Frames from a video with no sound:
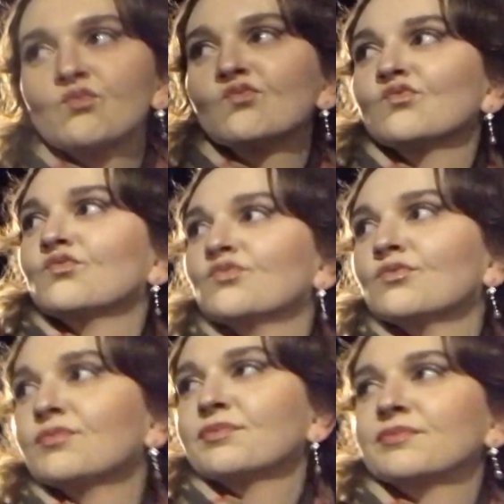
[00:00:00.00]

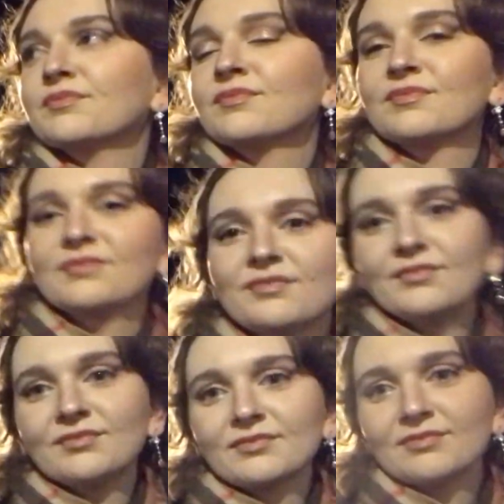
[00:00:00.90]

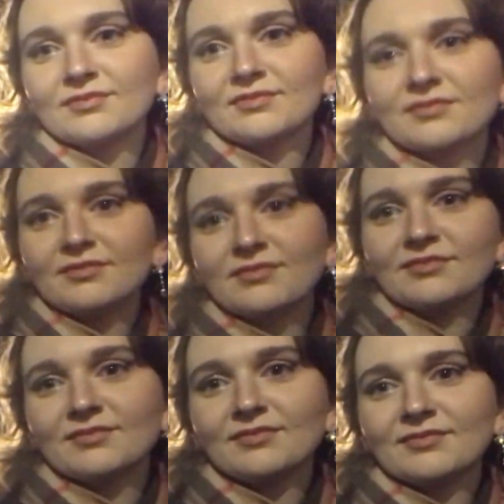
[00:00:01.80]

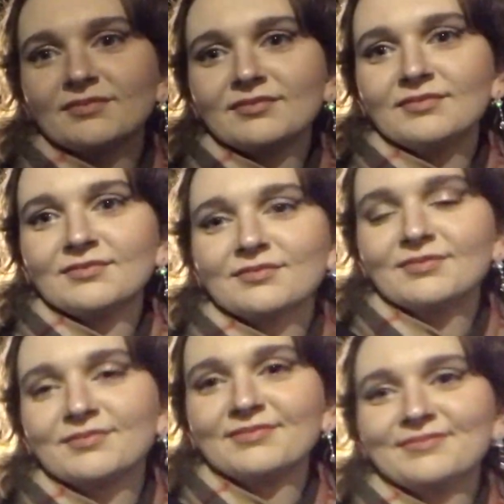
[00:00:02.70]

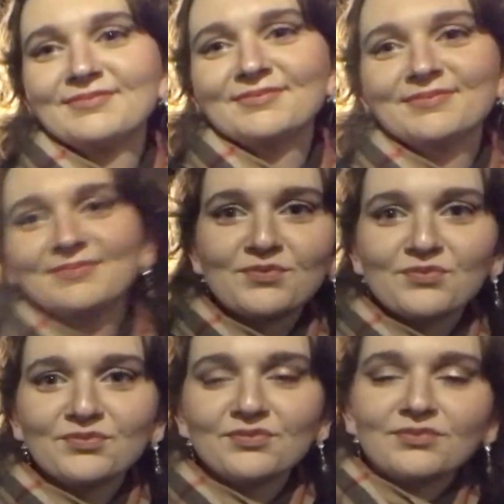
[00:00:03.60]

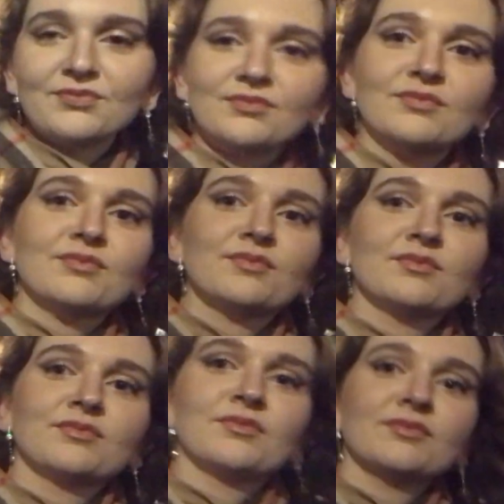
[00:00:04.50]

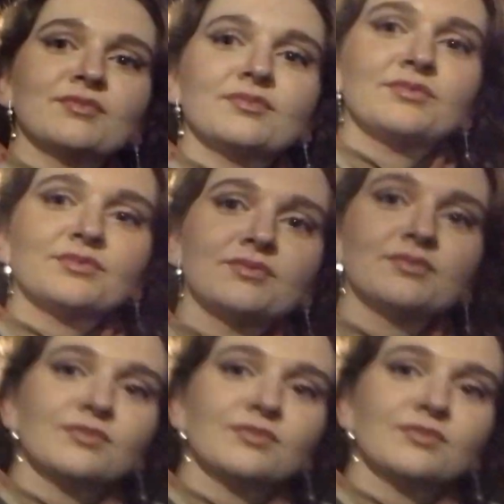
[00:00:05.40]
(silent)